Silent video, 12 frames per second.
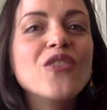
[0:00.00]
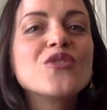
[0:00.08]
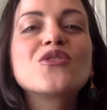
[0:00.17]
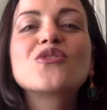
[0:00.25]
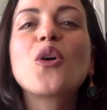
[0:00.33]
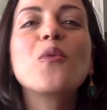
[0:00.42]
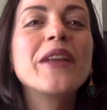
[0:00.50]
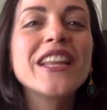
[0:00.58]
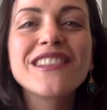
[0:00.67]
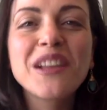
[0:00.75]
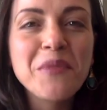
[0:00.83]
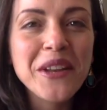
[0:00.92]
so
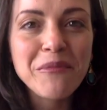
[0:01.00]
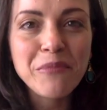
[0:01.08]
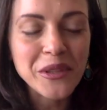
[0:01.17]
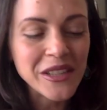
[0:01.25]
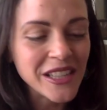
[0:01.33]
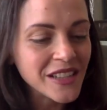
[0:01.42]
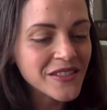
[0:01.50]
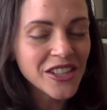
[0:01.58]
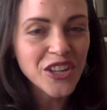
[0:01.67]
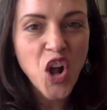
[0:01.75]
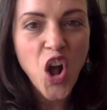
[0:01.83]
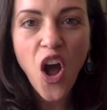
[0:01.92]
many limiting beliefs
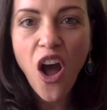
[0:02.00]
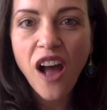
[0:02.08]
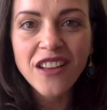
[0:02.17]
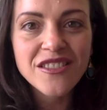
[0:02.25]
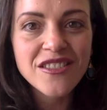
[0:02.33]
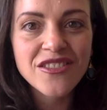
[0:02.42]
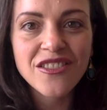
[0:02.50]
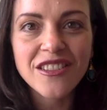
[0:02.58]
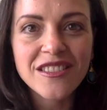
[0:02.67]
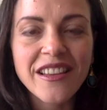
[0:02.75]
and constructs